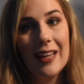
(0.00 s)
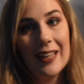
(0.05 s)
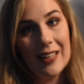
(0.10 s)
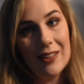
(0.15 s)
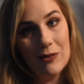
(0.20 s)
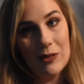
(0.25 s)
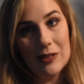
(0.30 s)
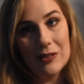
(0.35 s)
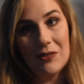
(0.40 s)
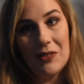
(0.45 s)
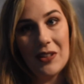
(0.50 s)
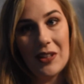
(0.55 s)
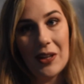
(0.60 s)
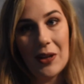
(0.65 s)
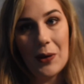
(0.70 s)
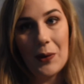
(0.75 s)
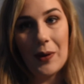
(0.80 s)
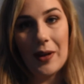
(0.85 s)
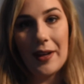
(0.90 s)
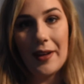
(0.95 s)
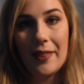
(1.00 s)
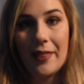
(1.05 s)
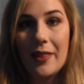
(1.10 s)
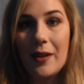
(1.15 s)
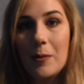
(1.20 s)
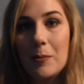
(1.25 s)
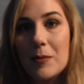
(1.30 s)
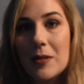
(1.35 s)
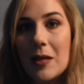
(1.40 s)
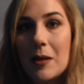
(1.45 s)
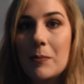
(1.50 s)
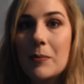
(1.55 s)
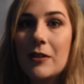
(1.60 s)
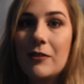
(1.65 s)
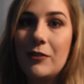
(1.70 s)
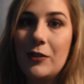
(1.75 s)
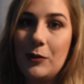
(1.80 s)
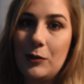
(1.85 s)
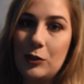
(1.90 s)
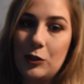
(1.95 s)
Give this video a thumbs up
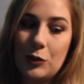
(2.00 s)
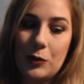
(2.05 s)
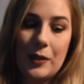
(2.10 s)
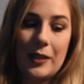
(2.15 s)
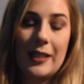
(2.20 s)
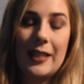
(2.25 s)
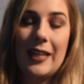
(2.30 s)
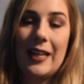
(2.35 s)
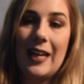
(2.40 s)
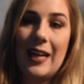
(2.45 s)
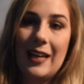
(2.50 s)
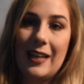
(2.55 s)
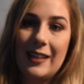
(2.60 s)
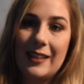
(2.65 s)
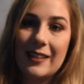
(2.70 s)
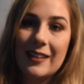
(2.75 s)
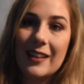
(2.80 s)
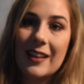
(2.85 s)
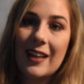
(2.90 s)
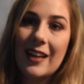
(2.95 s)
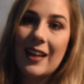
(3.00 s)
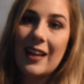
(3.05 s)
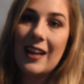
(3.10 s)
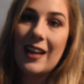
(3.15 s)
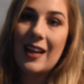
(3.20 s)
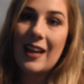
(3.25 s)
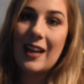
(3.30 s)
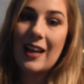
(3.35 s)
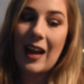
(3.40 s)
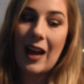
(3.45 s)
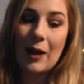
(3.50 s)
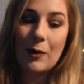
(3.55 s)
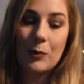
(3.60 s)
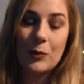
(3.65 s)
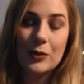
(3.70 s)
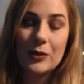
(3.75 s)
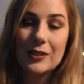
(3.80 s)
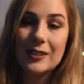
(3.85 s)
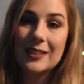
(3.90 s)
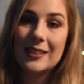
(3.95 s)
if you enjoyed it, and I
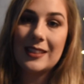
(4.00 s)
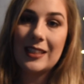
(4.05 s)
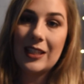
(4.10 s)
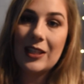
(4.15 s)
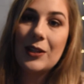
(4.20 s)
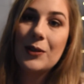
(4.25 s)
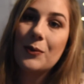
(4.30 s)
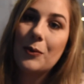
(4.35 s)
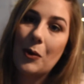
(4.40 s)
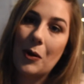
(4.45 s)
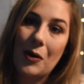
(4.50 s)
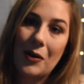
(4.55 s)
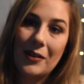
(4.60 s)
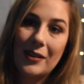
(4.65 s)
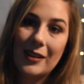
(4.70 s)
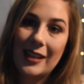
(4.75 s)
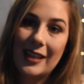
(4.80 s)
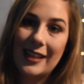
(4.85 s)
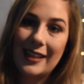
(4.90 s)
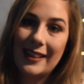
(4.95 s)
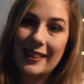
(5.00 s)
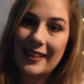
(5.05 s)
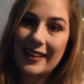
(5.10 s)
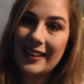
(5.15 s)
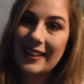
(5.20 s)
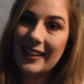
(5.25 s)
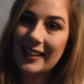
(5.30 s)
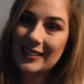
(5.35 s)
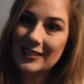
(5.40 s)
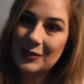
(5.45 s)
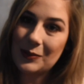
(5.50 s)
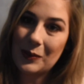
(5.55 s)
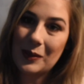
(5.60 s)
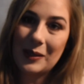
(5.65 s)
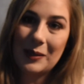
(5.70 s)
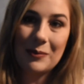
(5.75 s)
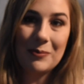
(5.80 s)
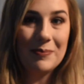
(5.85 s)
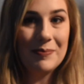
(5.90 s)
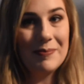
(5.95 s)
will see you all in the next
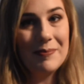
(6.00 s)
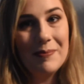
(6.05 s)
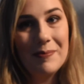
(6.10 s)
one.